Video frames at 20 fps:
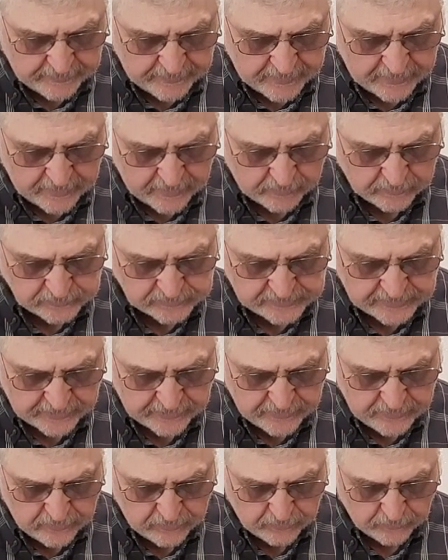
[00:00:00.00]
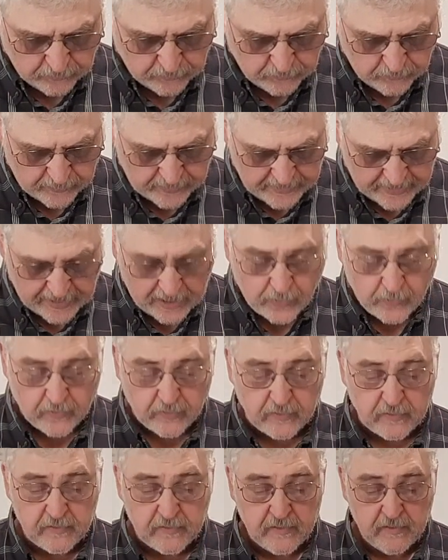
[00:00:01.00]
the house had known what
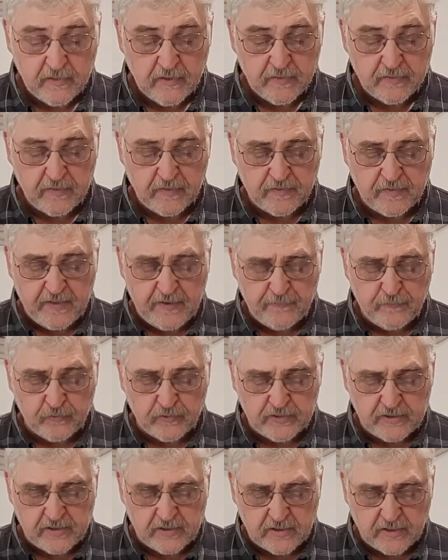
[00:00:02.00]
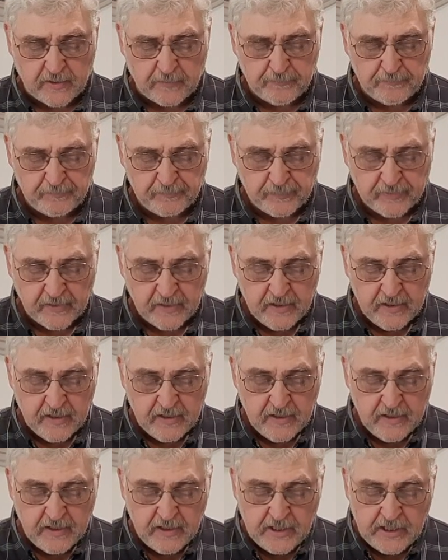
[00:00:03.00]
hour the thief would come,
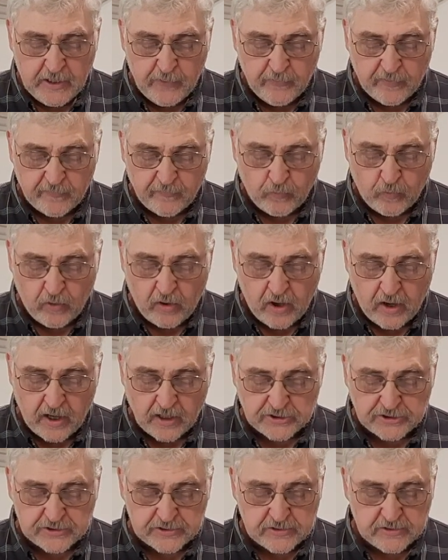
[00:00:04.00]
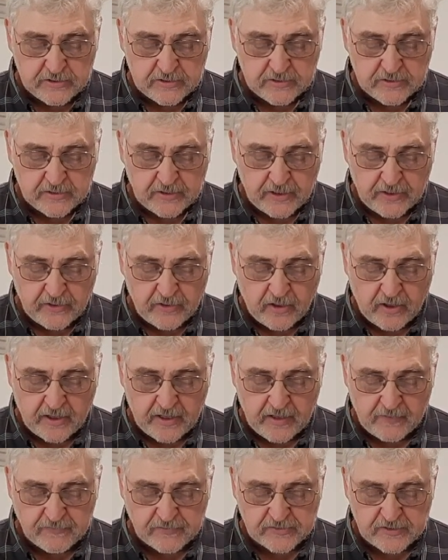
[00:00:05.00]
he would have watched, and not
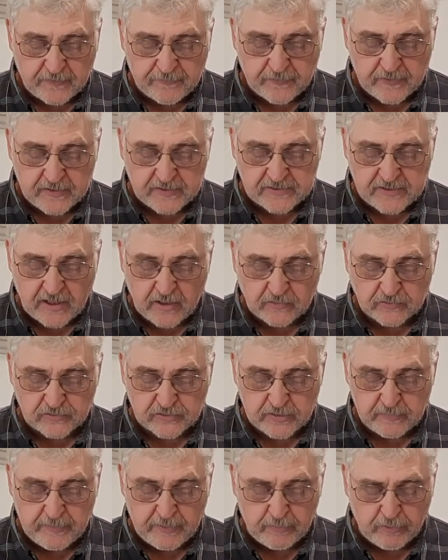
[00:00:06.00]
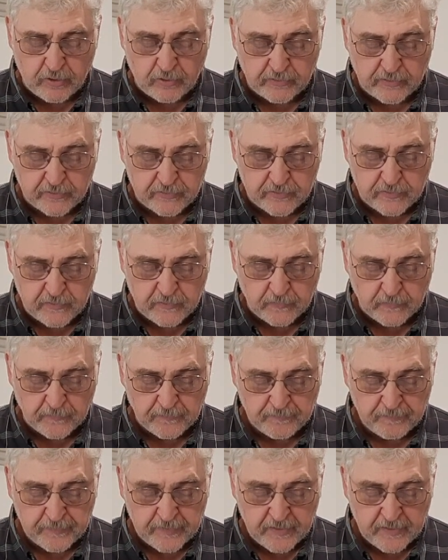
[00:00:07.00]
have suffered his house to be broken through.